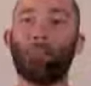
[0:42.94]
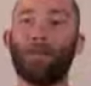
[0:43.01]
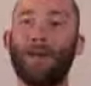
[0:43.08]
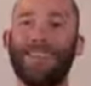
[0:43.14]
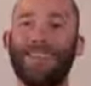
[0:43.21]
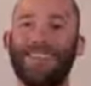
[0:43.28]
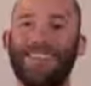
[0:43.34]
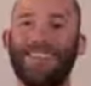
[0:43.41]

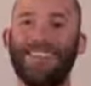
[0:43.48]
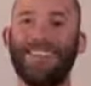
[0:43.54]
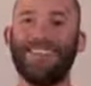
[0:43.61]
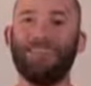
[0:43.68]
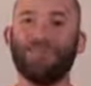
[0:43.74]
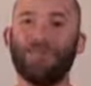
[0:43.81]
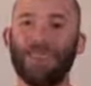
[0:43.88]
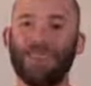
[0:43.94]
But they
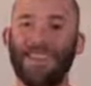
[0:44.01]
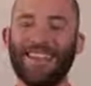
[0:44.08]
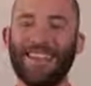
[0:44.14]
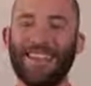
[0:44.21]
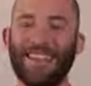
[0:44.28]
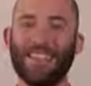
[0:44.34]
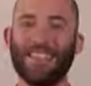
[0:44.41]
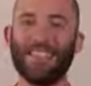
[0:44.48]

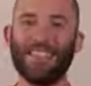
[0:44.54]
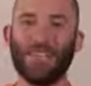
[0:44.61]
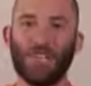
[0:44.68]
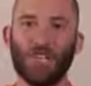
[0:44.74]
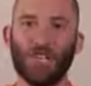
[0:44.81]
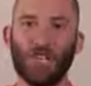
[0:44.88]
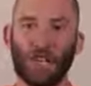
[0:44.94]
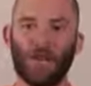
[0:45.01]
didn't
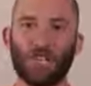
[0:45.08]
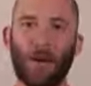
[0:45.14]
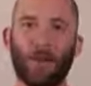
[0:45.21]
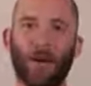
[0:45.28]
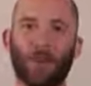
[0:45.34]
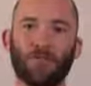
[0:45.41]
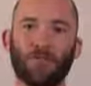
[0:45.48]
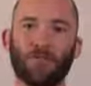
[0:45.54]
teach us
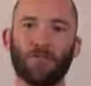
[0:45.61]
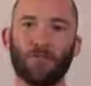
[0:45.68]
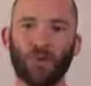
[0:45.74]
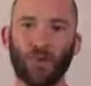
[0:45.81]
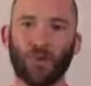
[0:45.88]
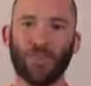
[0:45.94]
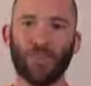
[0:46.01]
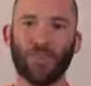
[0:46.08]
about
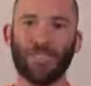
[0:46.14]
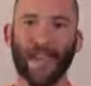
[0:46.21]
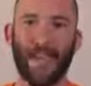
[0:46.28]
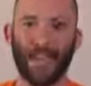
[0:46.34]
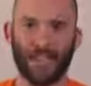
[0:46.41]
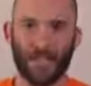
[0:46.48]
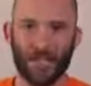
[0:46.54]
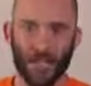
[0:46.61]
servers
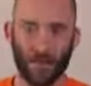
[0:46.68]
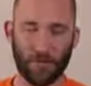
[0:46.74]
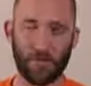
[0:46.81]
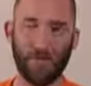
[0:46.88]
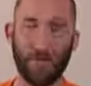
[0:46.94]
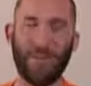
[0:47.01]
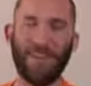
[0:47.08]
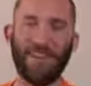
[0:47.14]
in
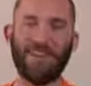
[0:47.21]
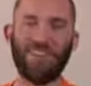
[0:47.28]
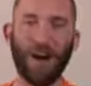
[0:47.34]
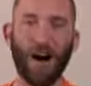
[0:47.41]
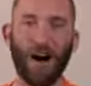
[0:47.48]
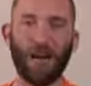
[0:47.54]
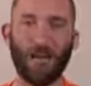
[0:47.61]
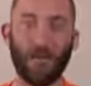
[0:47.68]
general. They
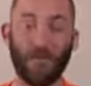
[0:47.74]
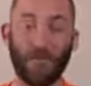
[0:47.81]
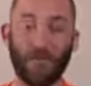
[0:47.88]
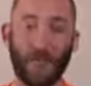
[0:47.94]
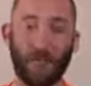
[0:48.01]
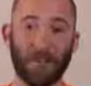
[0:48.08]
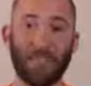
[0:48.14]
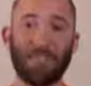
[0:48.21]
taught us
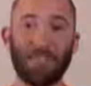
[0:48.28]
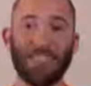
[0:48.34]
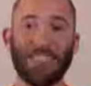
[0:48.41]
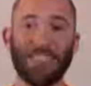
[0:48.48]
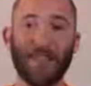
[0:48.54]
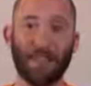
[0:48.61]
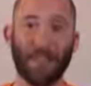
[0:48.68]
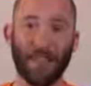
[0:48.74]
very
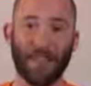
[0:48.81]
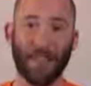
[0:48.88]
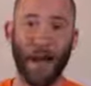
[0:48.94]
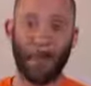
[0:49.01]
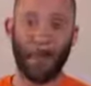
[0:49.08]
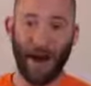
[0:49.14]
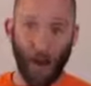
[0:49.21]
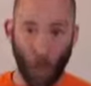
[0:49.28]
specifically
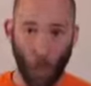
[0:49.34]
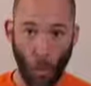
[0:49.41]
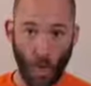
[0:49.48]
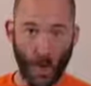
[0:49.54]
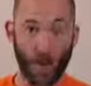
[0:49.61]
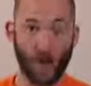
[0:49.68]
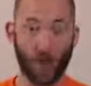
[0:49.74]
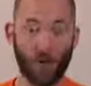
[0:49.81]
about
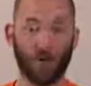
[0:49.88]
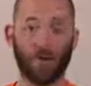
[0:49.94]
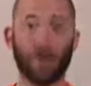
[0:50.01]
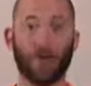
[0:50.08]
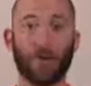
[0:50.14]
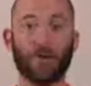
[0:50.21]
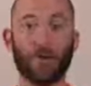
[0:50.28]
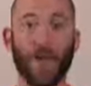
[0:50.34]
Windows
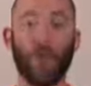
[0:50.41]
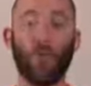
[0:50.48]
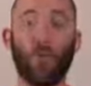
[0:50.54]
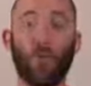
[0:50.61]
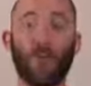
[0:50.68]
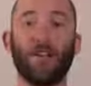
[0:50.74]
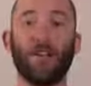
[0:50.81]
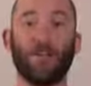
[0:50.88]
servers and
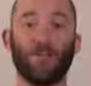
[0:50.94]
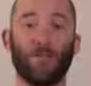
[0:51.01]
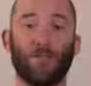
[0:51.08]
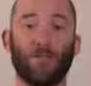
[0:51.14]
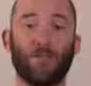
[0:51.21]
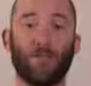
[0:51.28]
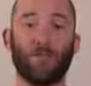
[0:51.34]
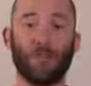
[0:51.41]
Windows
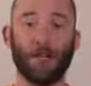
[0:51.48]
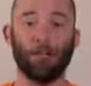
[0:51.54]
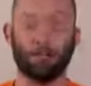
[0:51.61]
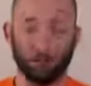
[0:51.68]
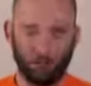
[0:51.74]
servers only.